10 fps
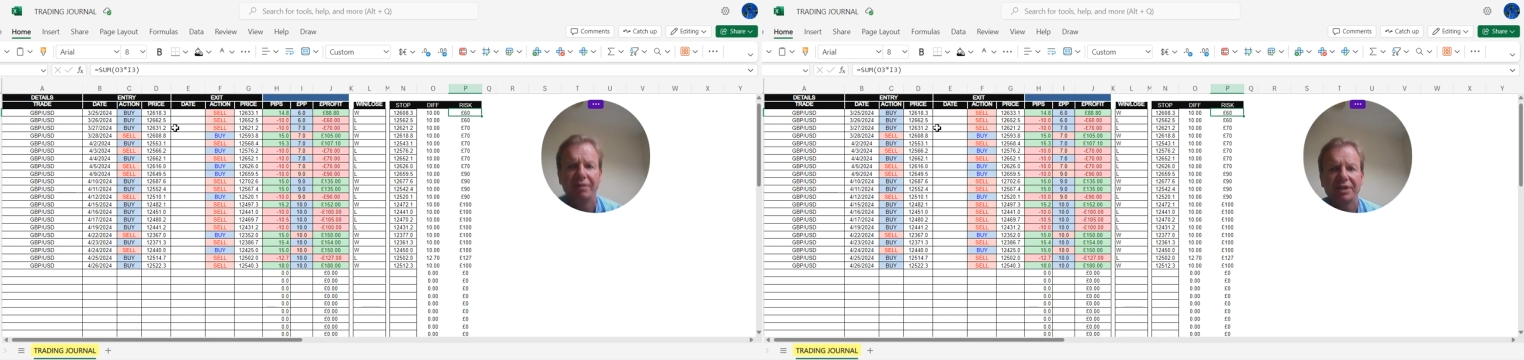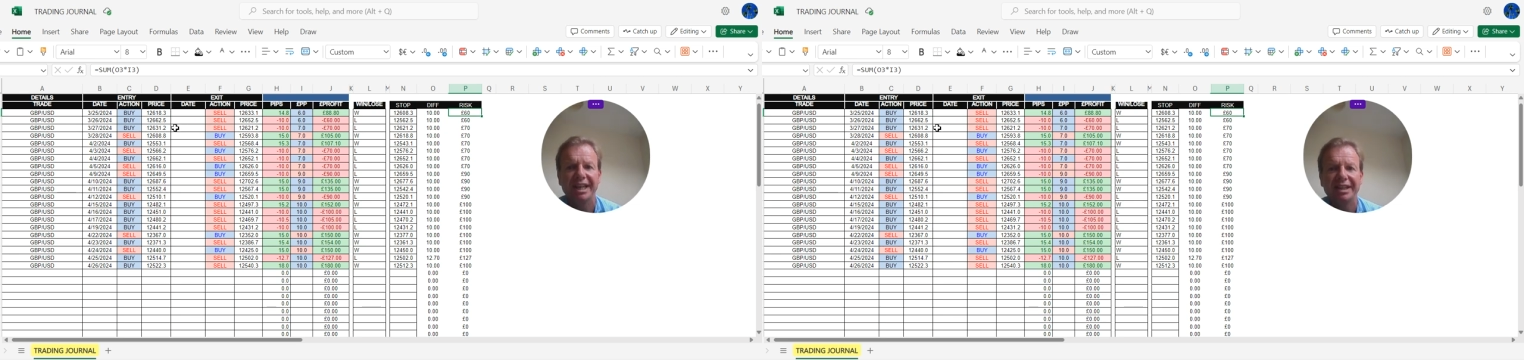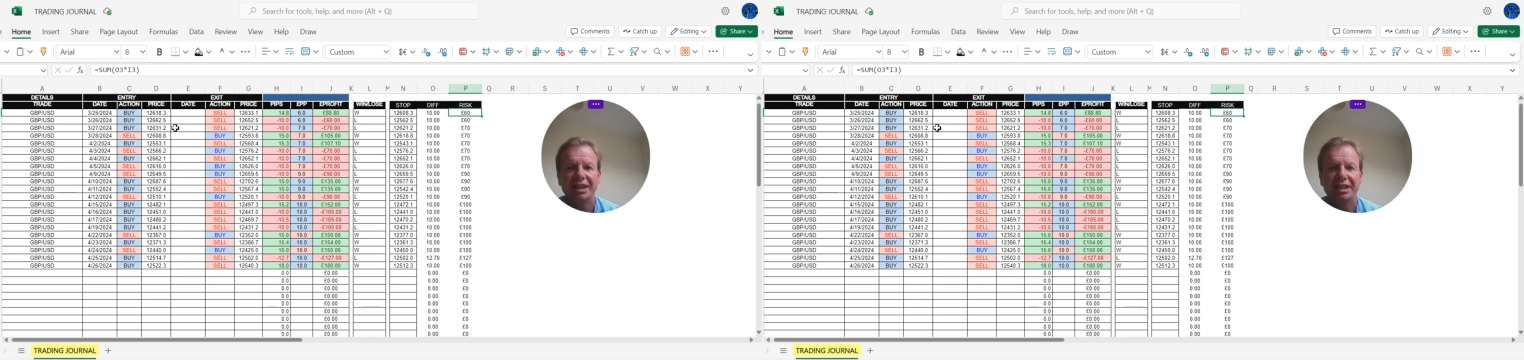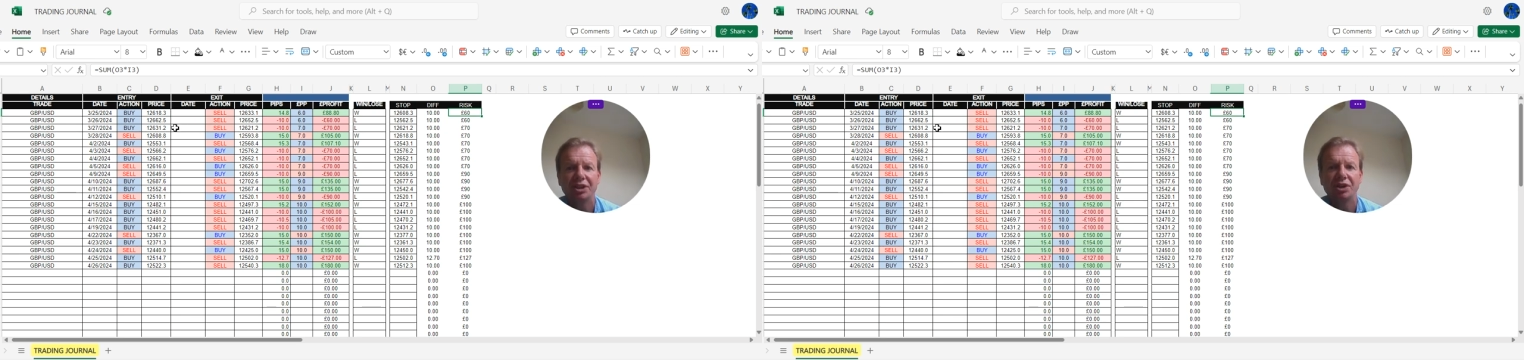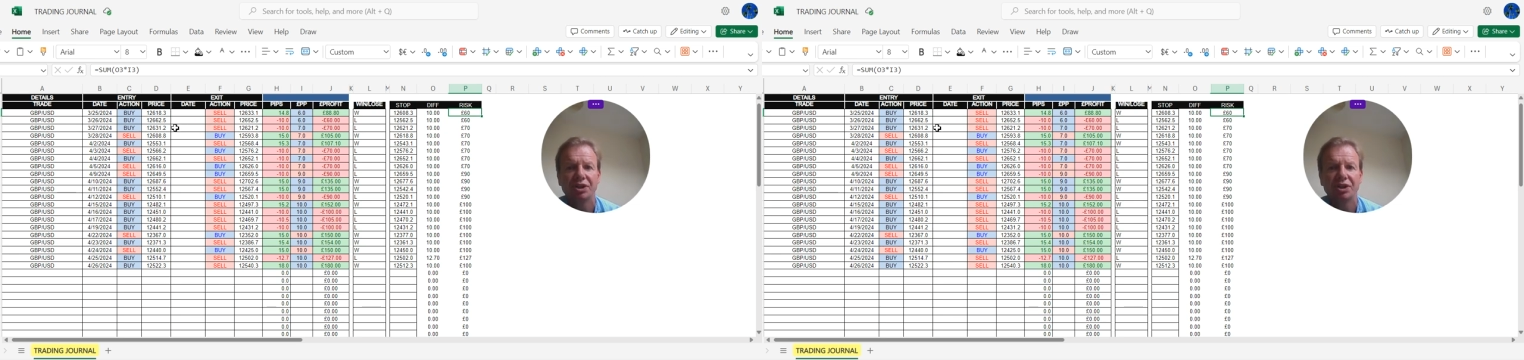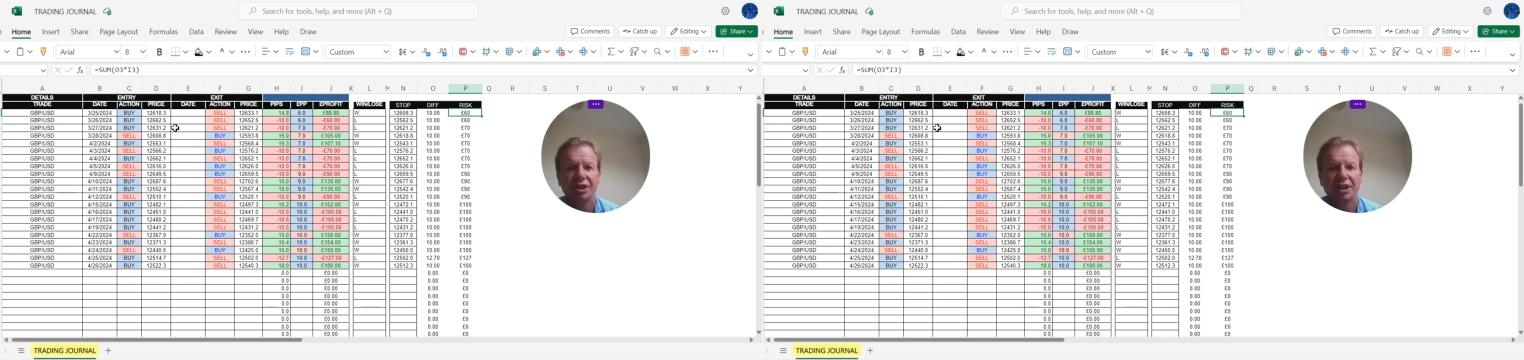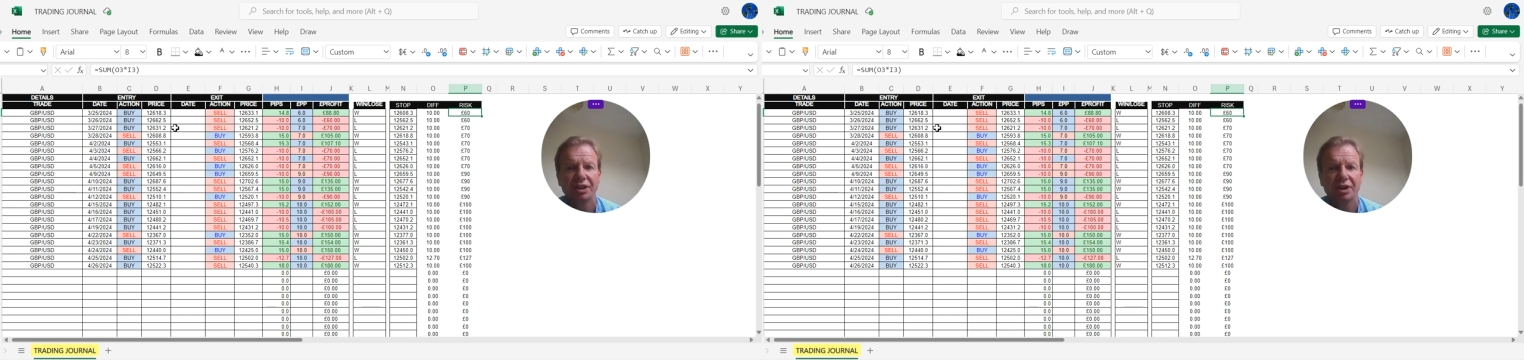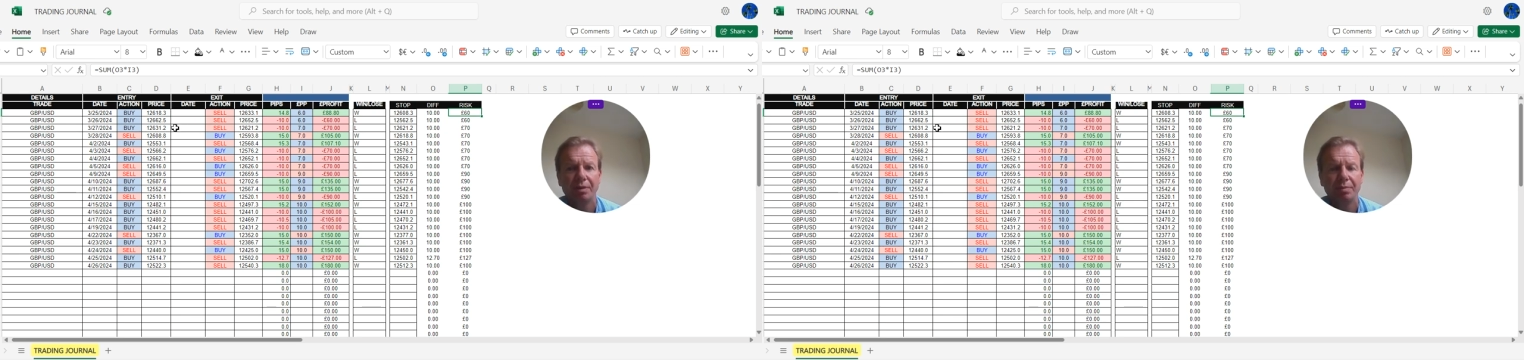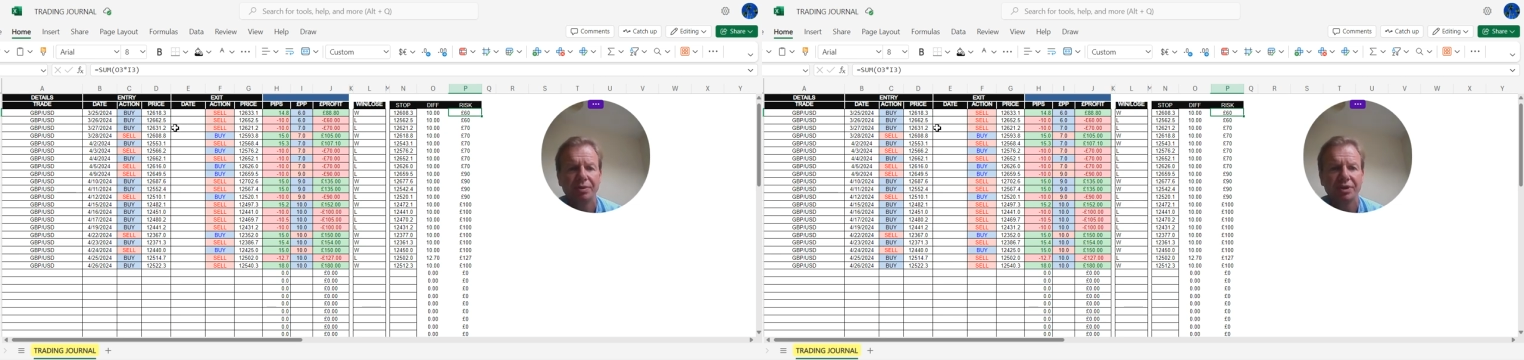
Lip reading: I say these are just examples,